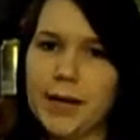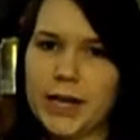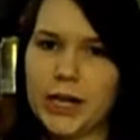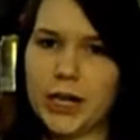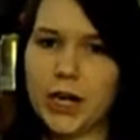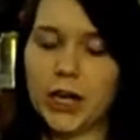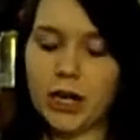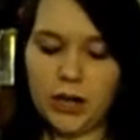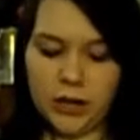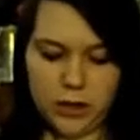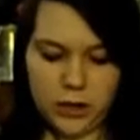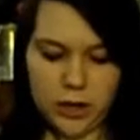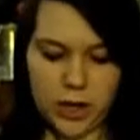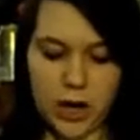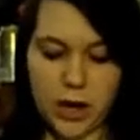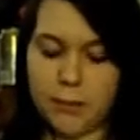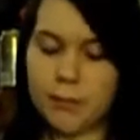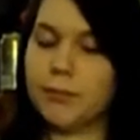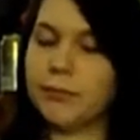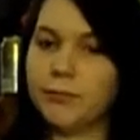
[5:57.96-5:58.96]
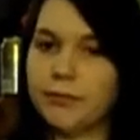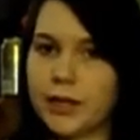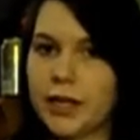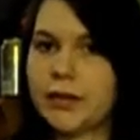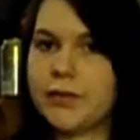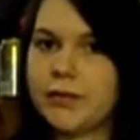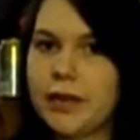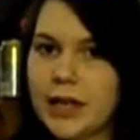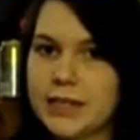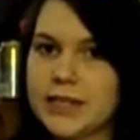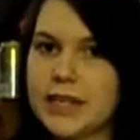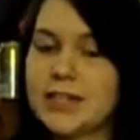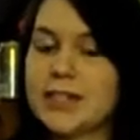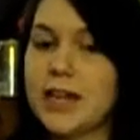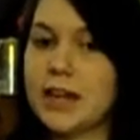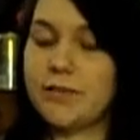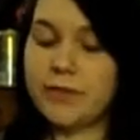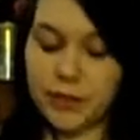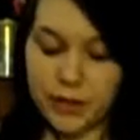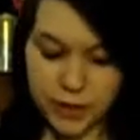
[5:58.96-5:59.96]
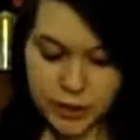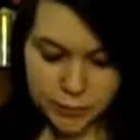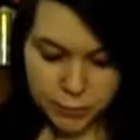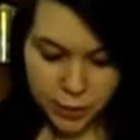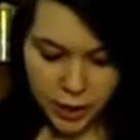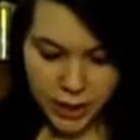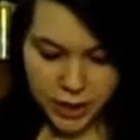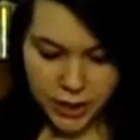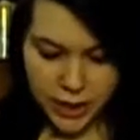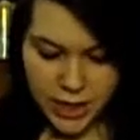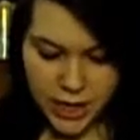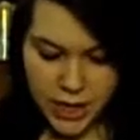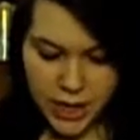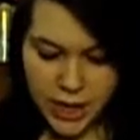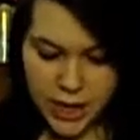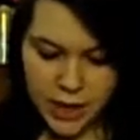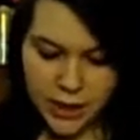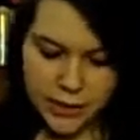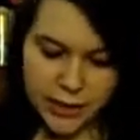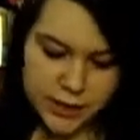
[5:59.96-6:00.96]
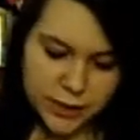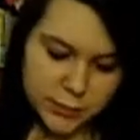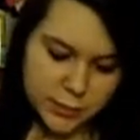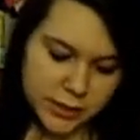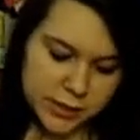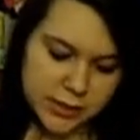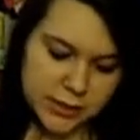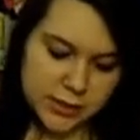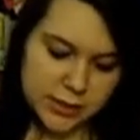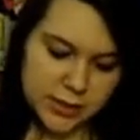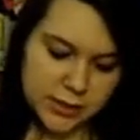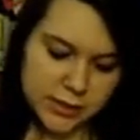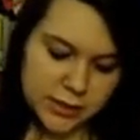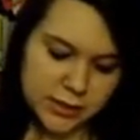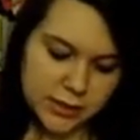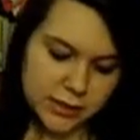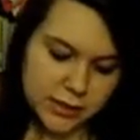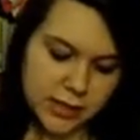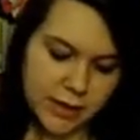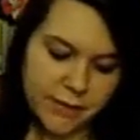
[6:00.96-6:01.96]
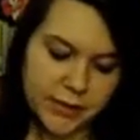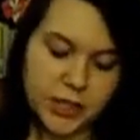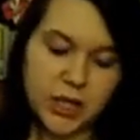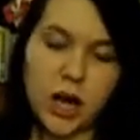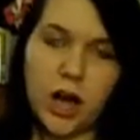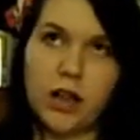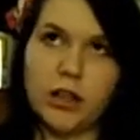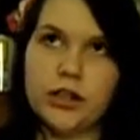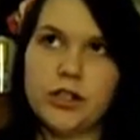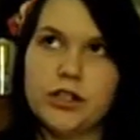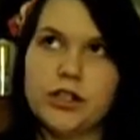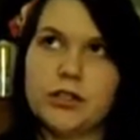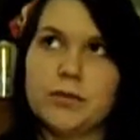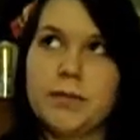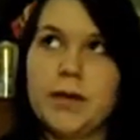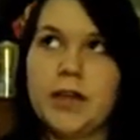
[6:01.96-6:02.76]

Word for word: bigger, um, like as I said for the spring. This was seven dollars,